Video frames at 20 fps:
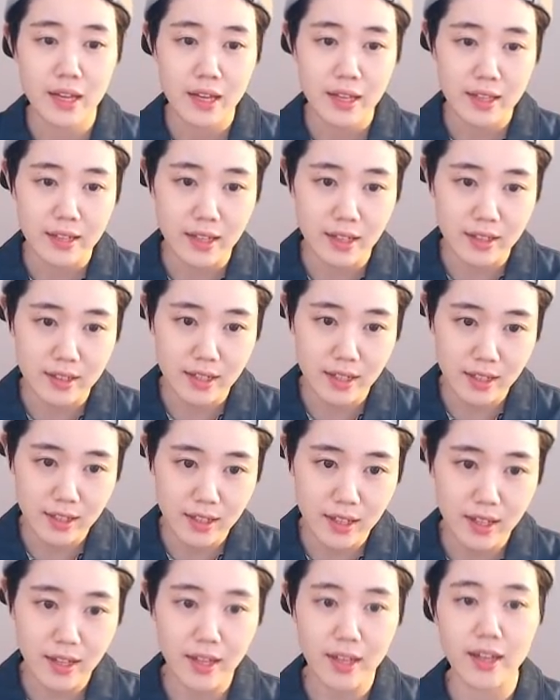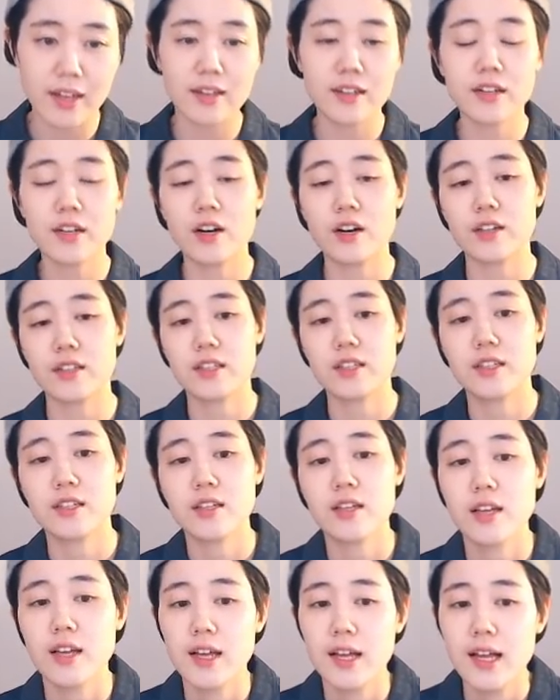Tak, and cut.
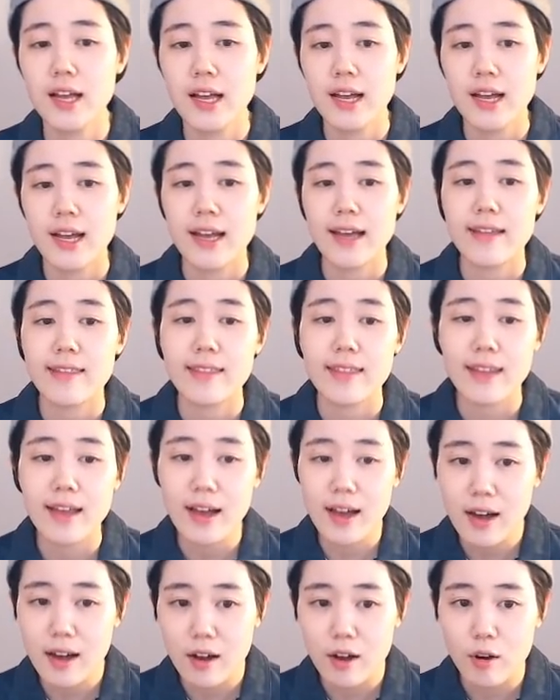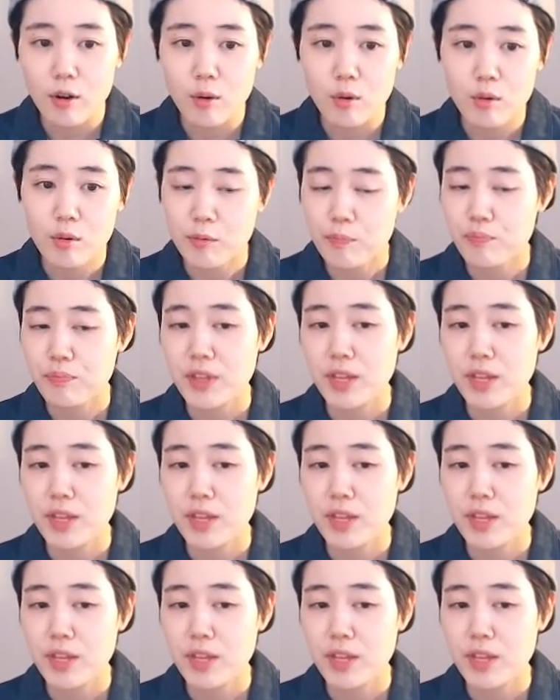And now